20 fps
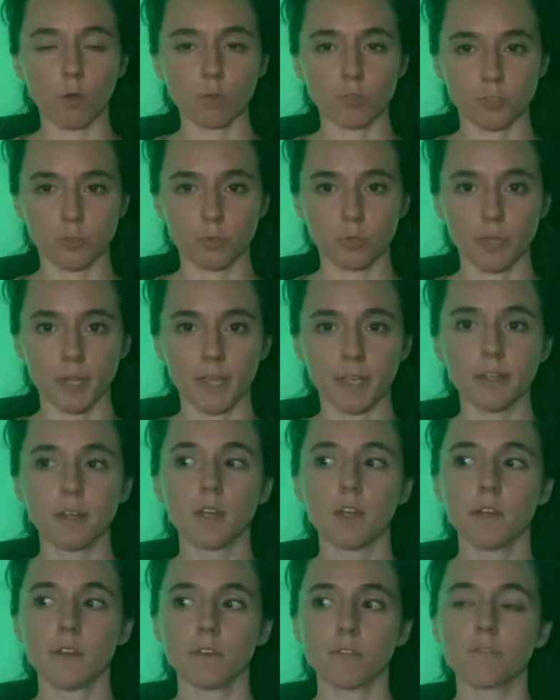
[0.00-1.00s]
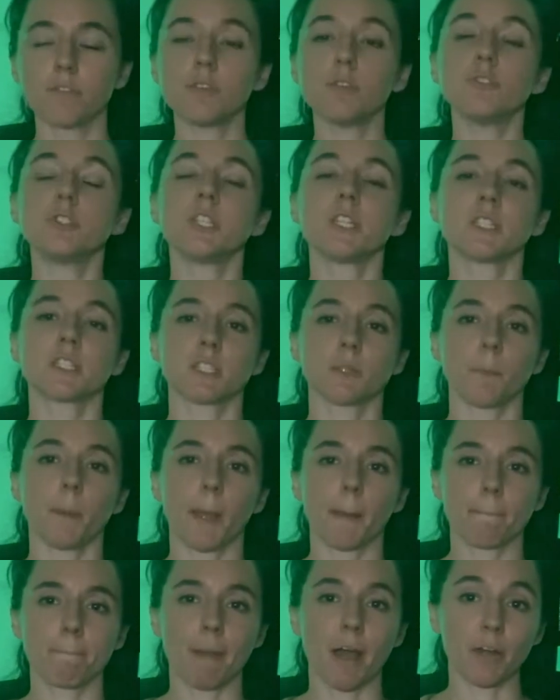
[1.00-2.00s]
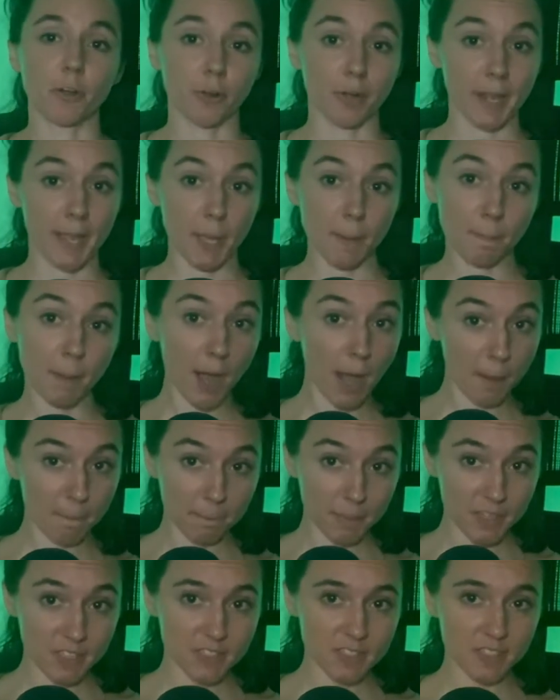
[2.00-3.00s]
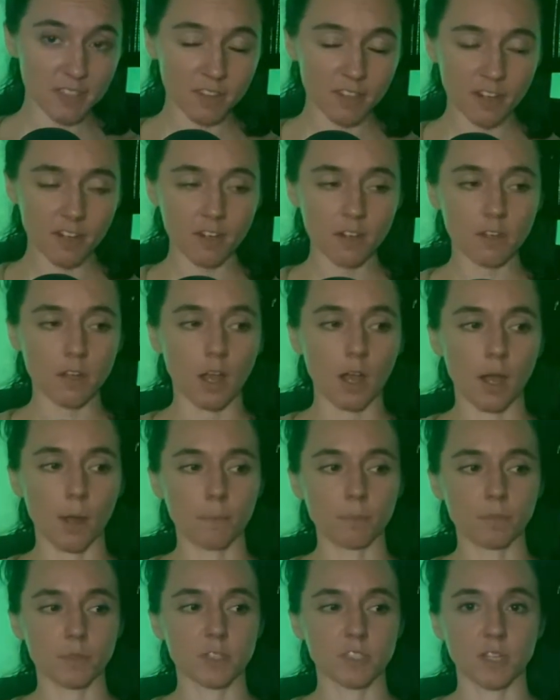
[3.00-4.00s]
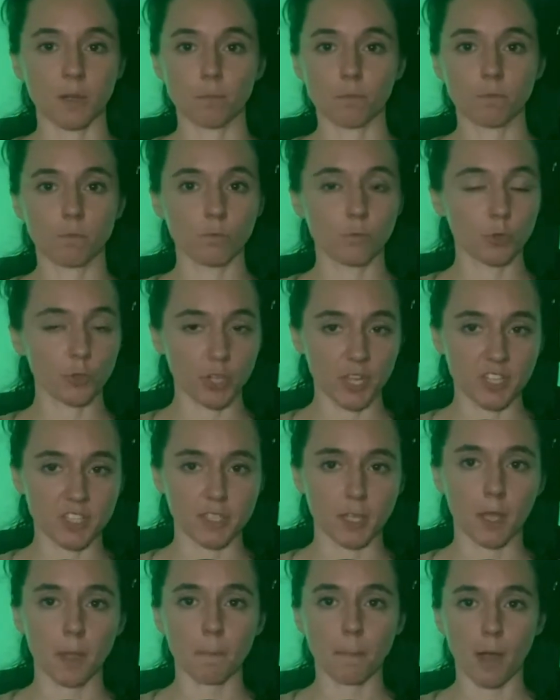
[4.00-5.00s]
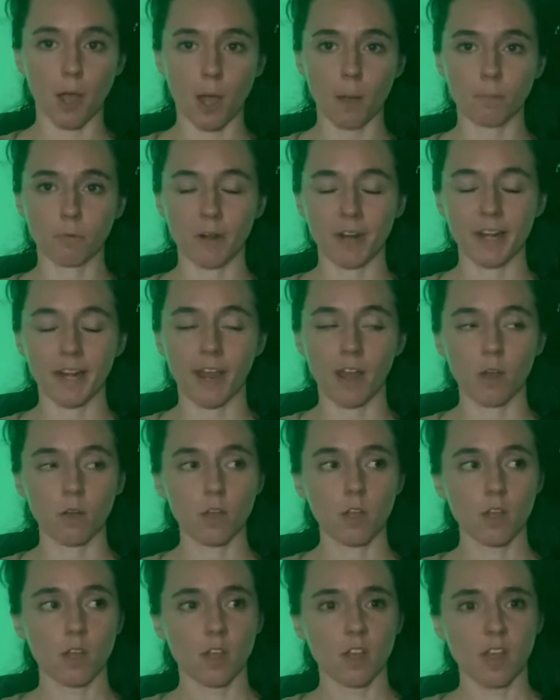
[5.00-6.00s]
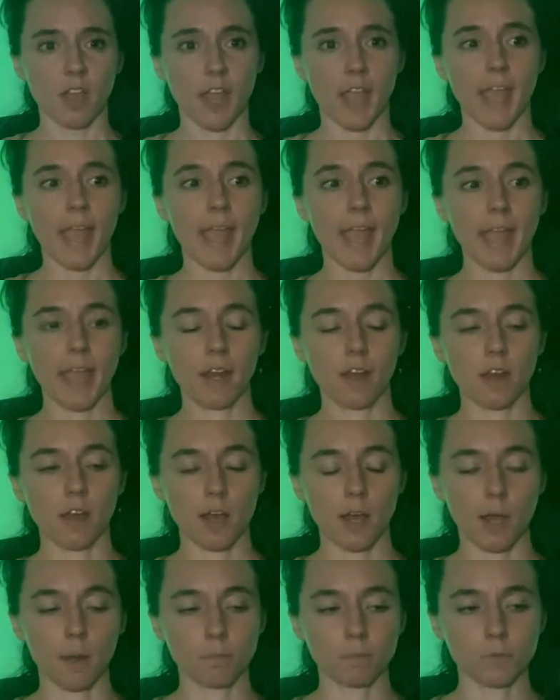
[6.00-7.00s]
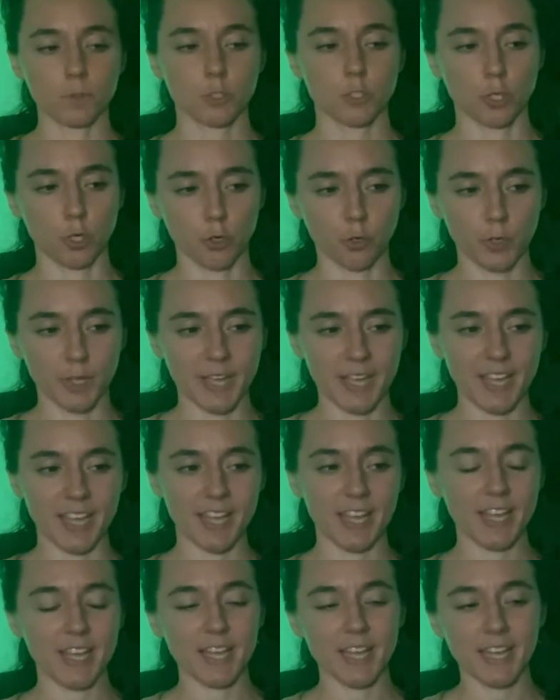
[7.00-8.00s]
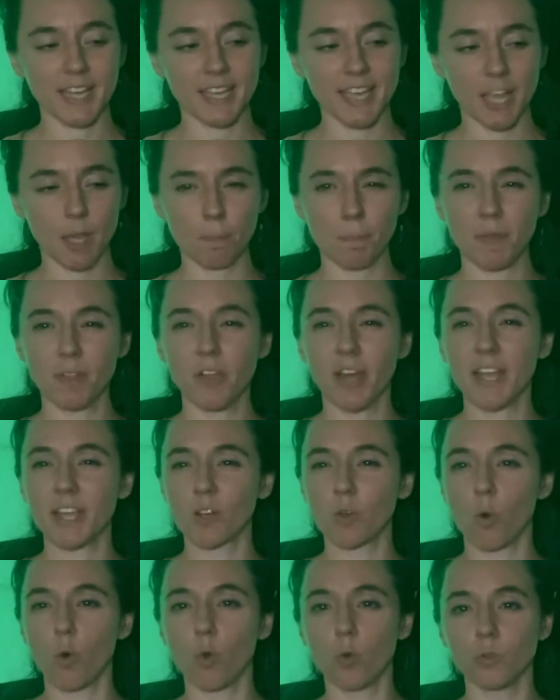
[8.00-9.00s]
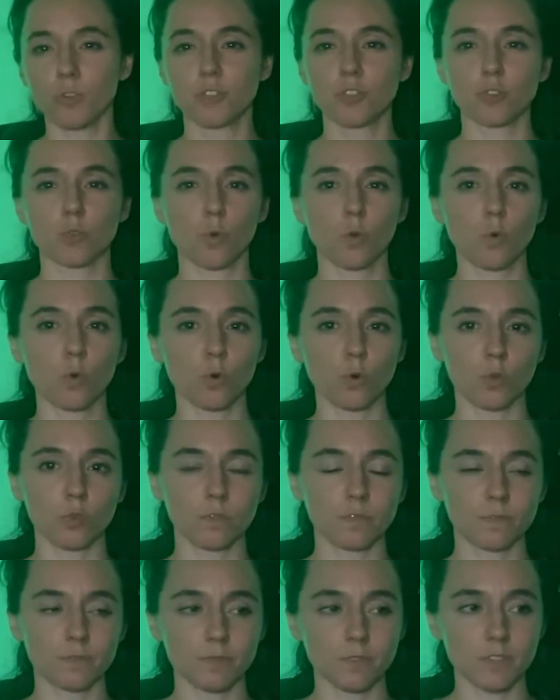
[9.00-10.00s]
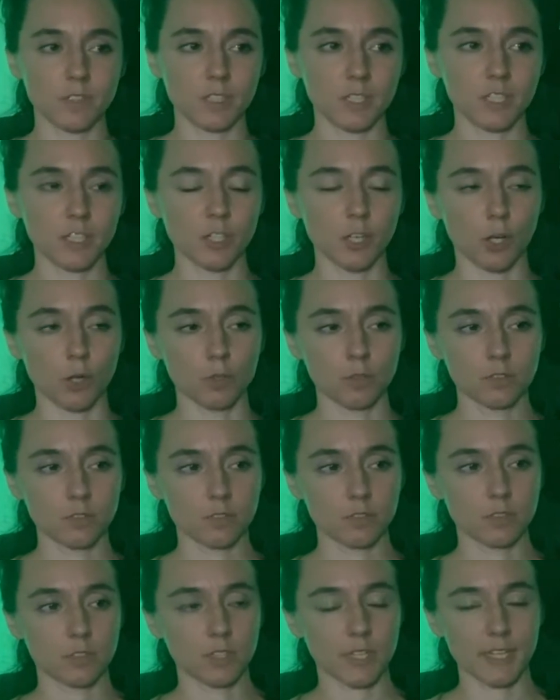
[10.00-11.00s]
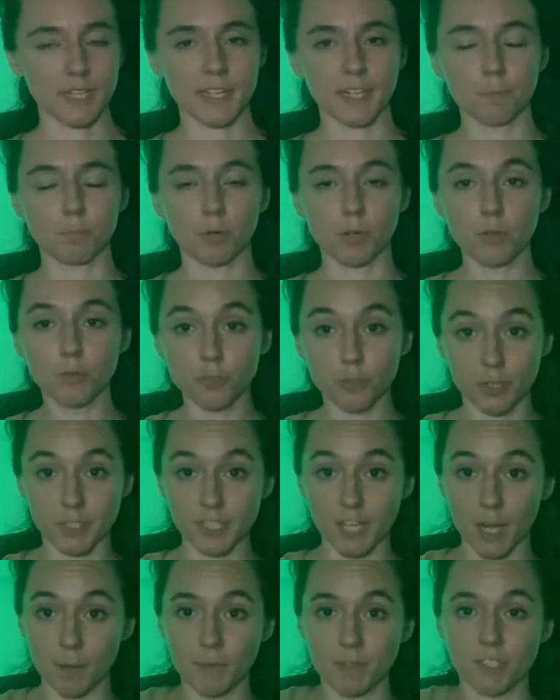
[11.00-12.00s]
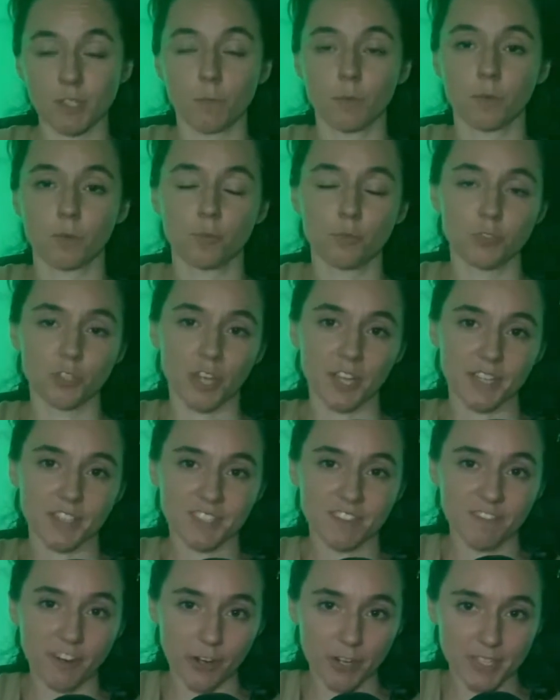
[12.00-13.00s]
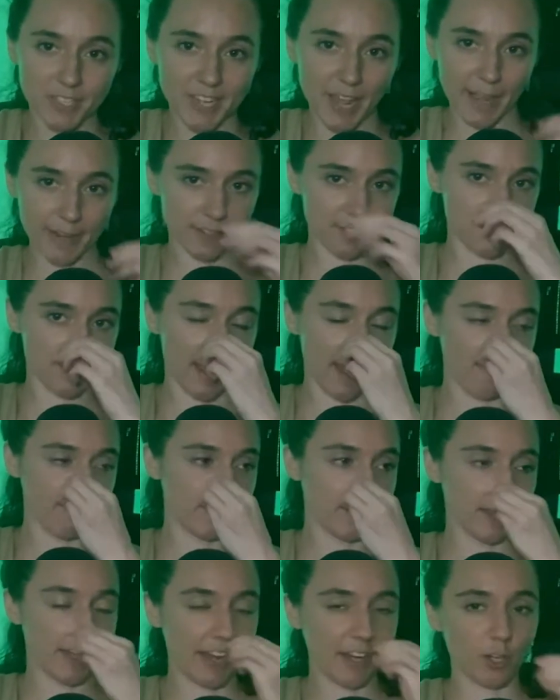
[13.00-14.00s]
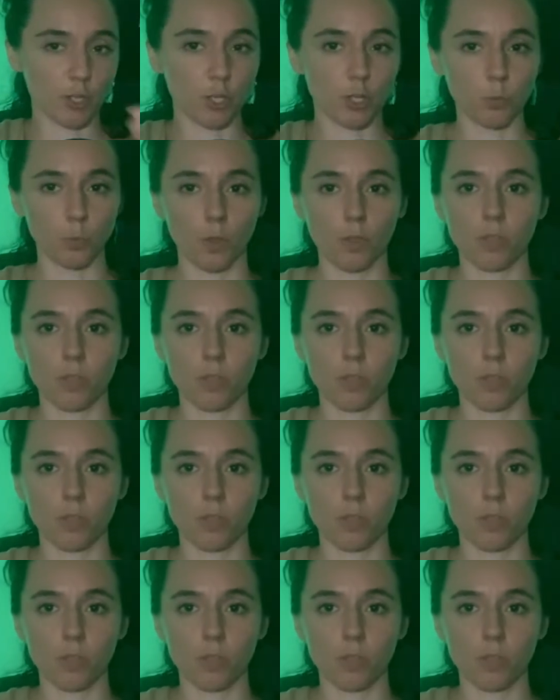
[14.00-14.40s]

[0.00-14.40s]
like fused in some like modern hip hop beats in there, because I'm really into hip hop right now. And so it can't be like an old school, you know, producer. It's got to be someone who's like very tech savvy and good with